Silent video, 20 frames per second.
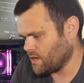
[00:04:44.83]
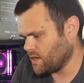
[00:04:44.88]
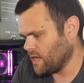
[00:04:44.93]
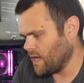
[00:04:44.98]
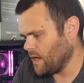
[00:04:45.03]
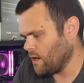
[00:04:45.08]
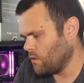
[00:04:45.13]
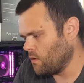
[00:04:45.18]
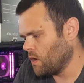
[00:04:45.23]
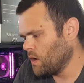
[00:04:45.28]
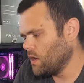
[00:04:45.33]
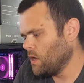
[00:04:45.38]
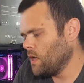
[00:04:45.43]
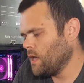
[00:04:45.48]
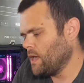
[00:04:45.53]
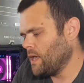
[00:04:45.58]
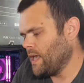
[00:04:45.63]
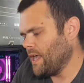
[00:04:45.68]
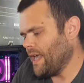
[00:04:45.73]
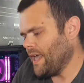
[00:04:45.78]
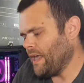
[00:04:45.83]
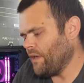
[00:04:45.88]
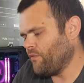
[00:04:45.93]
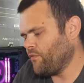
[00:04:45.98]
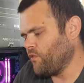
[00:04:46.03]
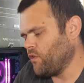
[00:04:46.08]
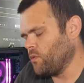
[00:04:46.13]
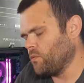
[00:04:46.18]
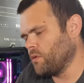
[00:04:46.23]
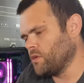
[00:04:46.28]
Now,
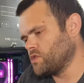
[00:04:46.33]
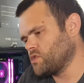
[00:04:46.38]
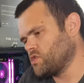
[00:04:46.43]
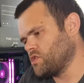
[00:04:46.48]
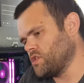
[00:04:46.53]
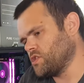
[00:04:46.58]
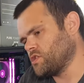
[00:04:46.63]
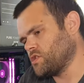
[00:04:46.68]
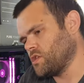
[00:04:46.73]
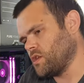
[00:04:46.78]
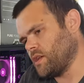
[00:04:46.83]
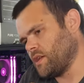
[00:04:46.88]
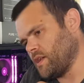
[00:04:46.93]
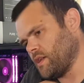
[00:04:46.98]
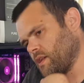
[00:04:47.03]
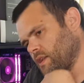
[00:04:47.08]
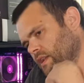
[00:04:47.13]
if you was just to